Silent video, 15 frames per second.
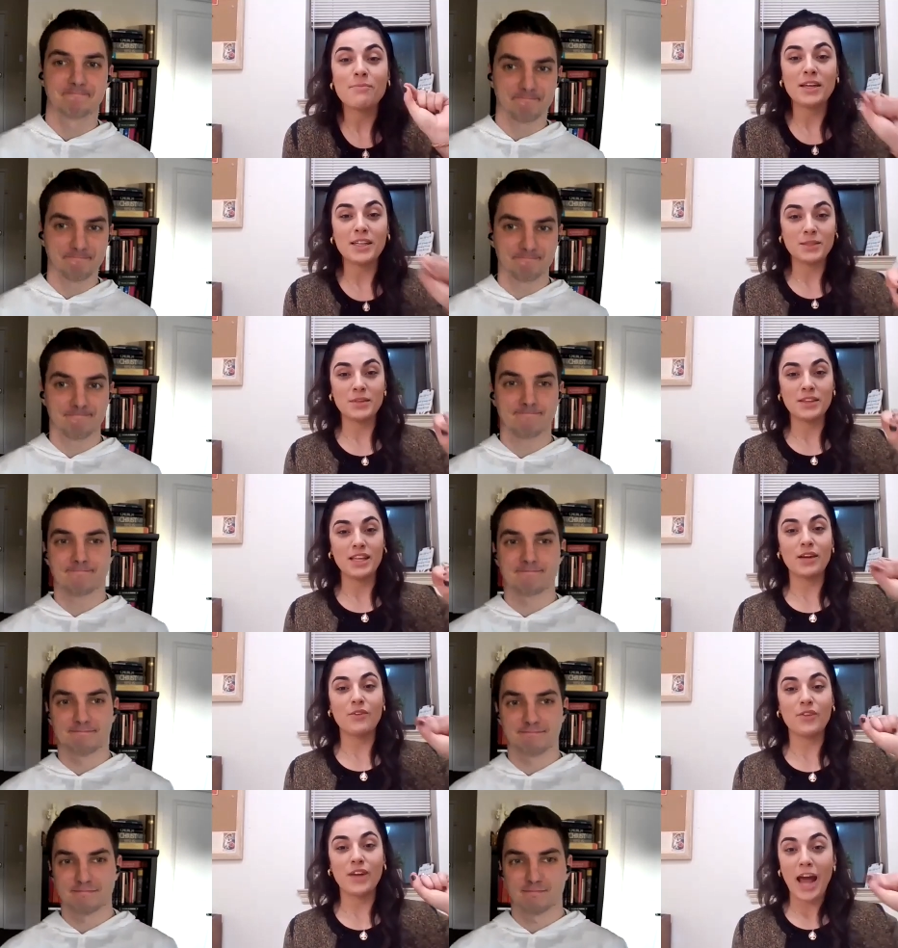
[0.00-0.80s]
Speaker 1: saying that makes
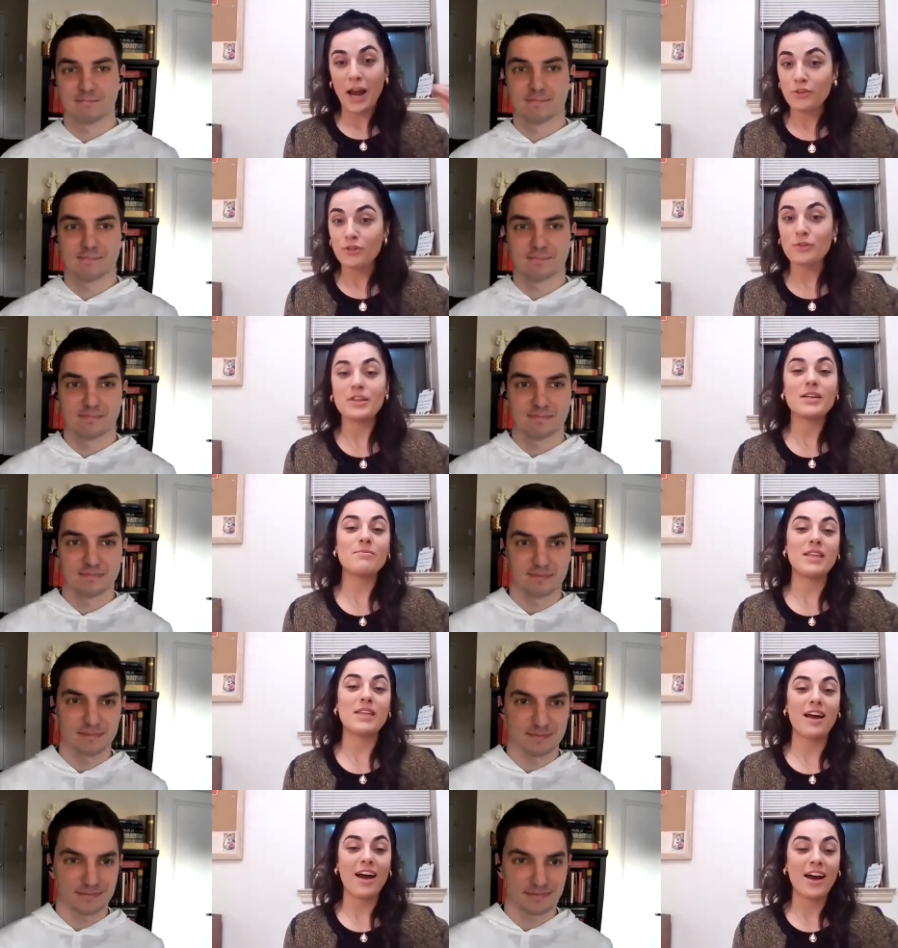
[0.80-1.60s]
me think of an
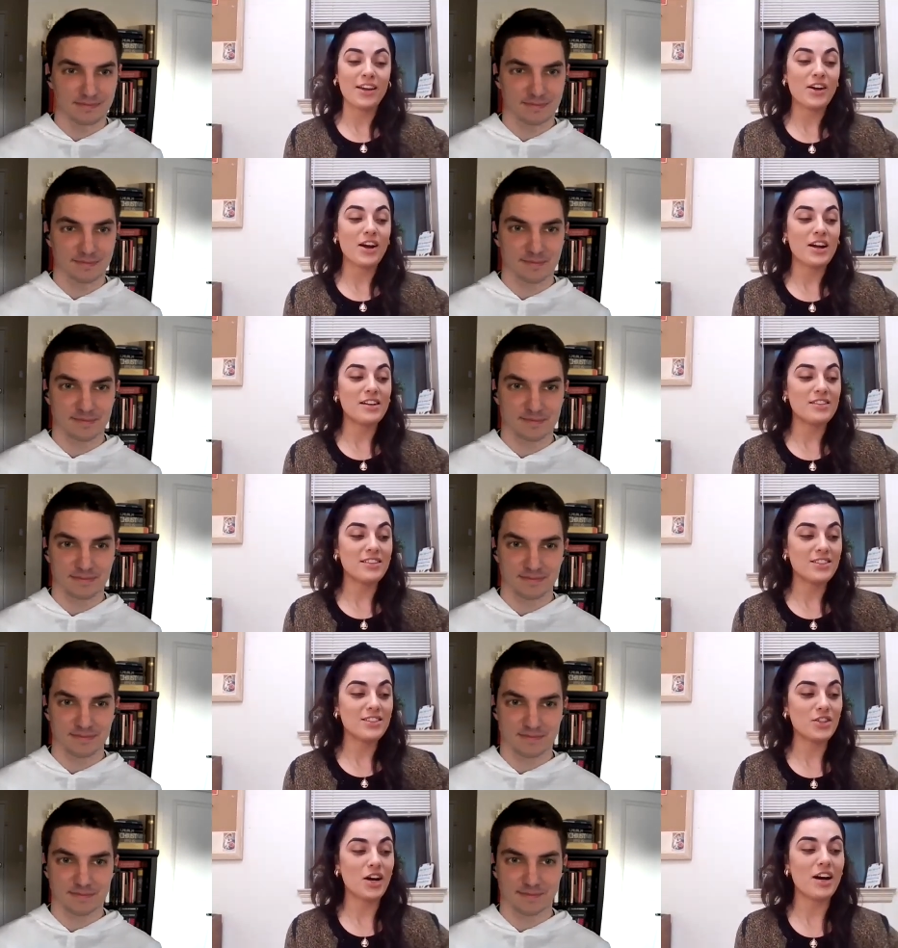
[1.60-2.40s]
acronym that I
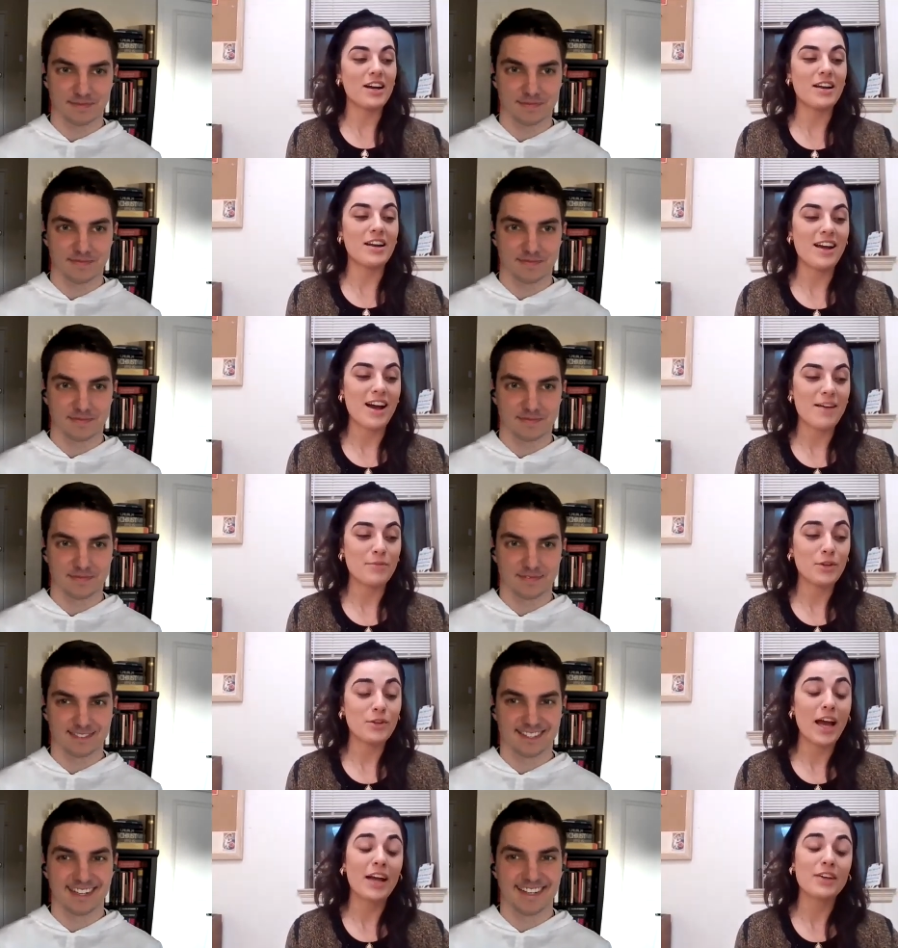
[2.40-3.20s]
got taught
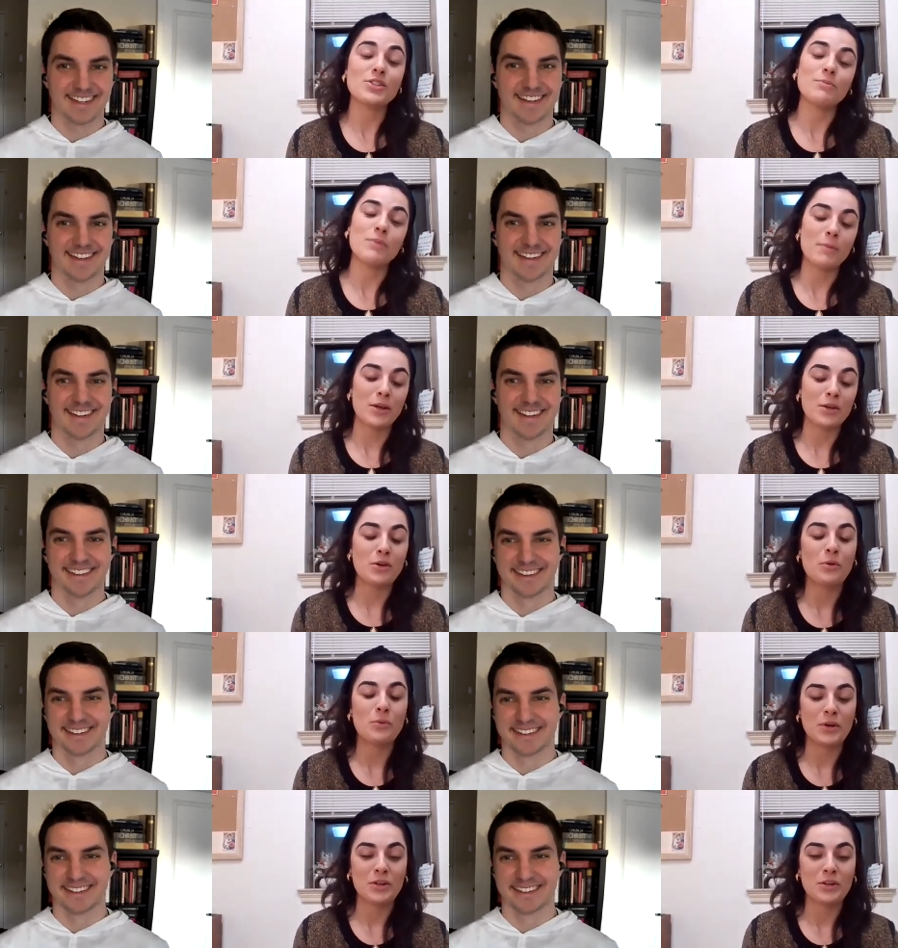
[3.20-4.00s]
um, actually by
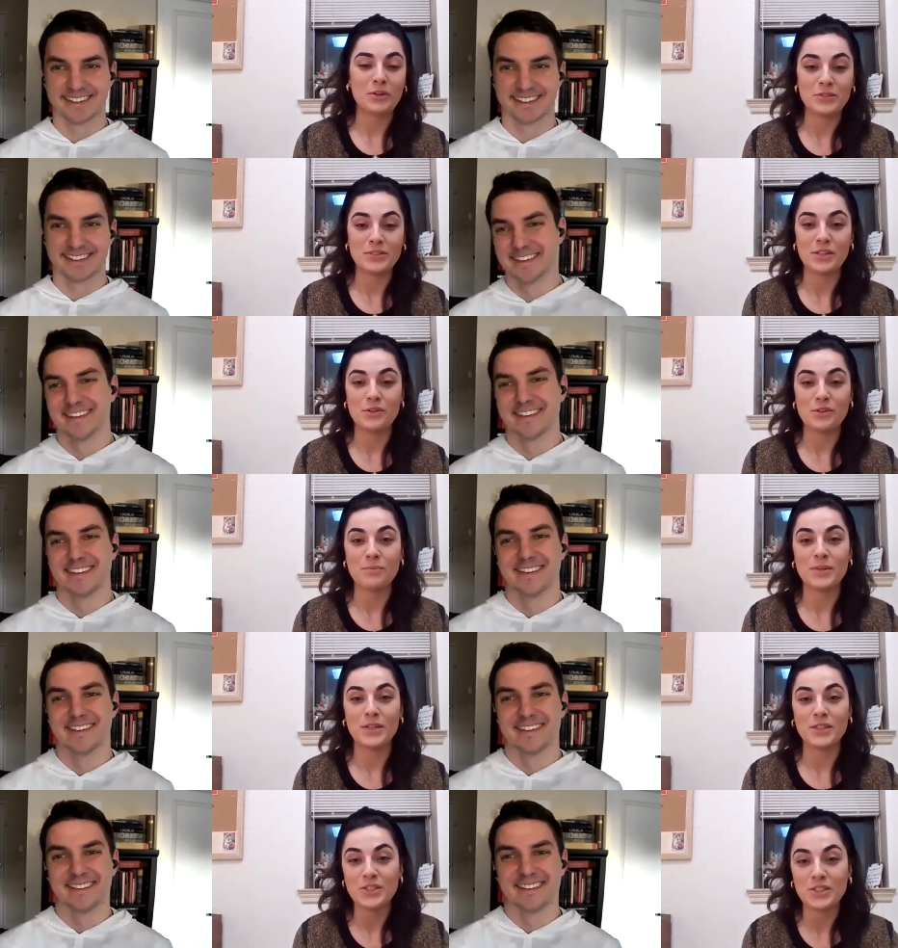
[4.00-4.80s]
my coworker who's the
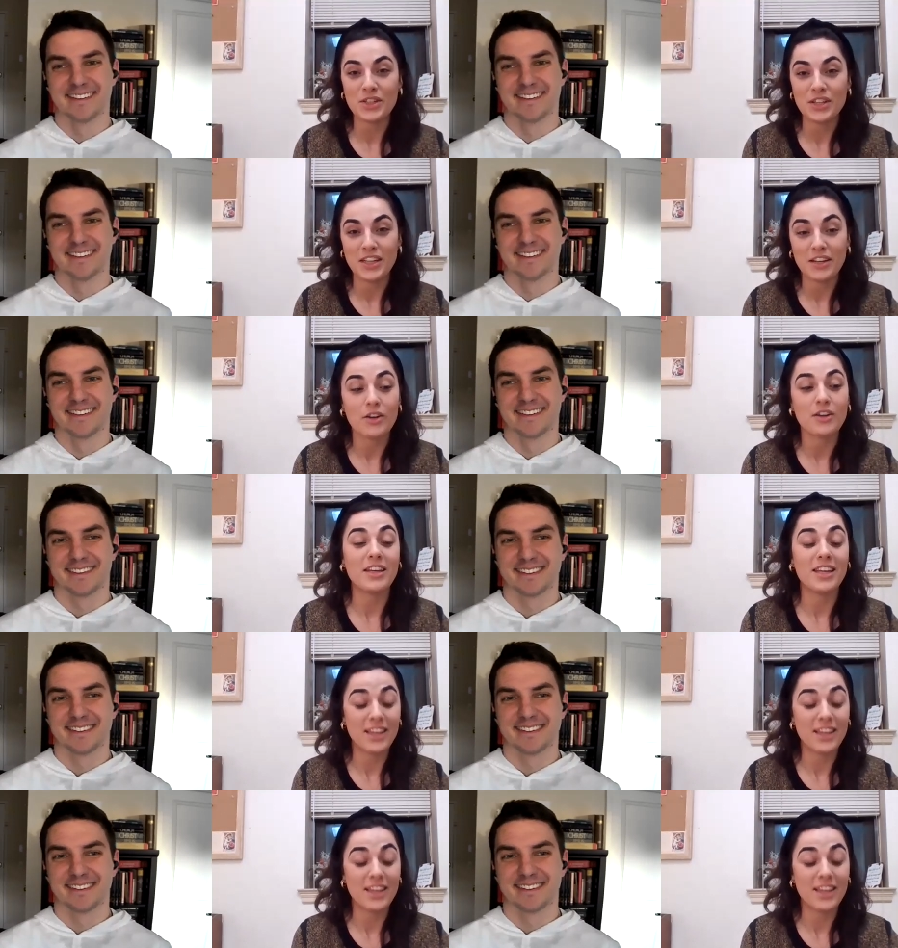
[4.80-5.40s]
youth minister